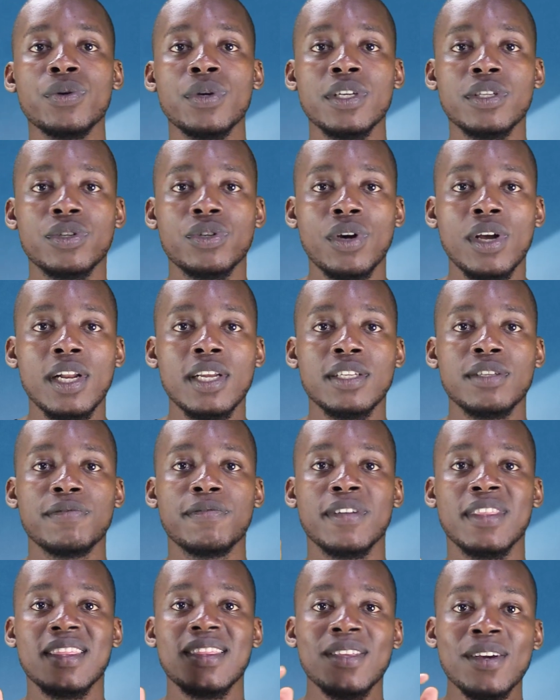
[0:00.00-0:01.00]
US dollars
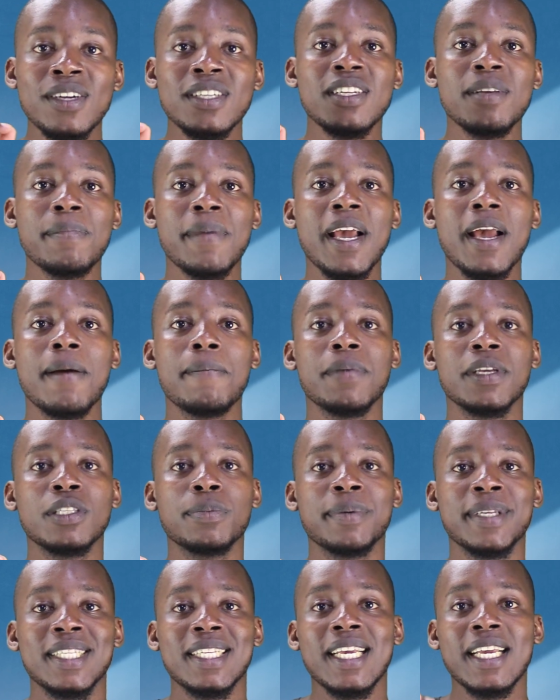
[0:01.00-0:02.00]
for 30
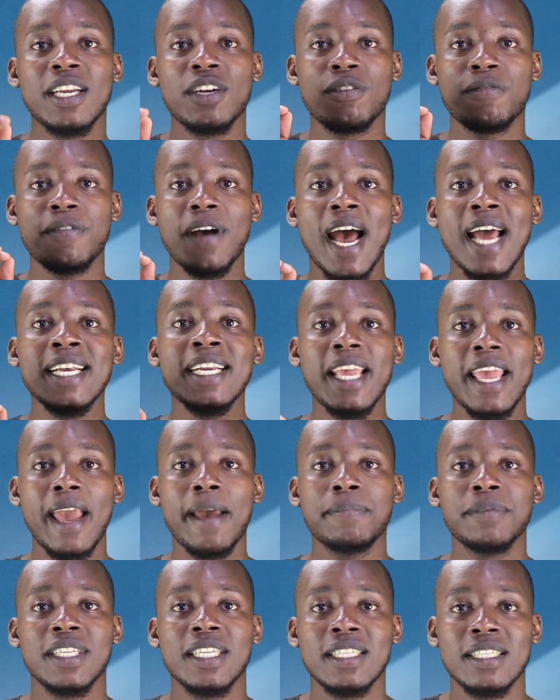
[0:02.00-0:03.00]
megabits per second of
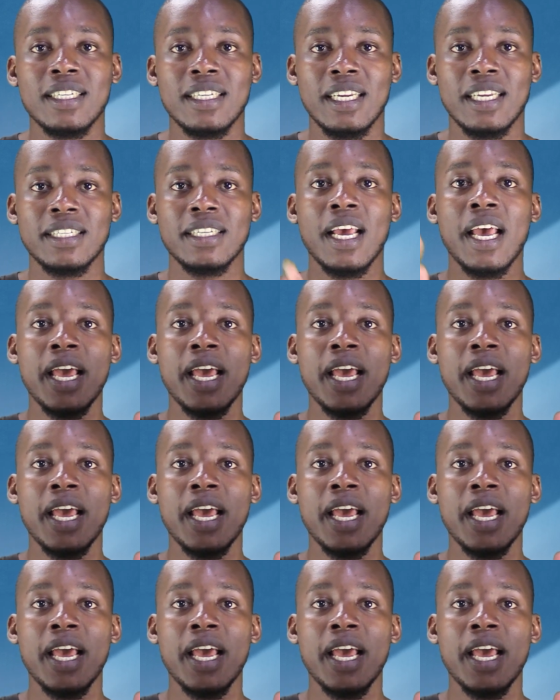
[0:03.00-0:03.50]
uncapped internet.